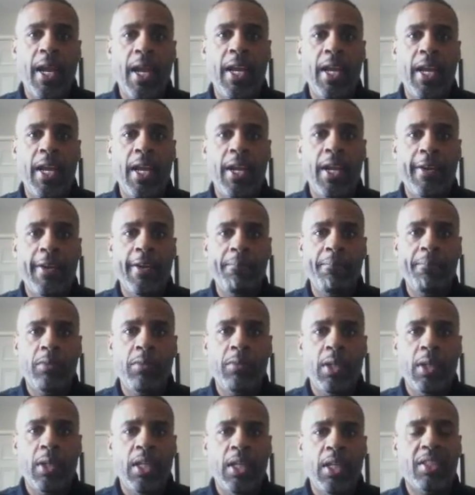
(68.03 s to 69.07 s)

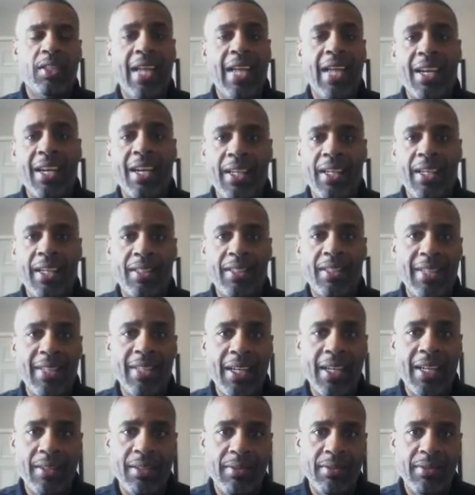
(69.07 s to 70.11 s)
And it's not
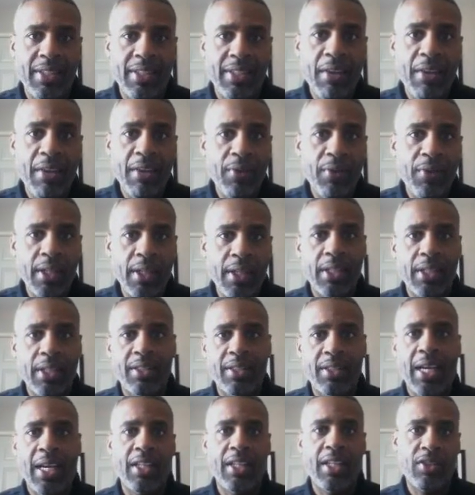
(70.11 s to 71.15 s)
a definite,
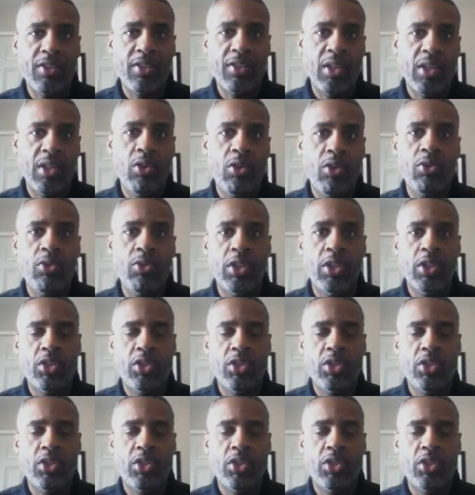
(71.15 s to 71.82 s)
it's not in stone.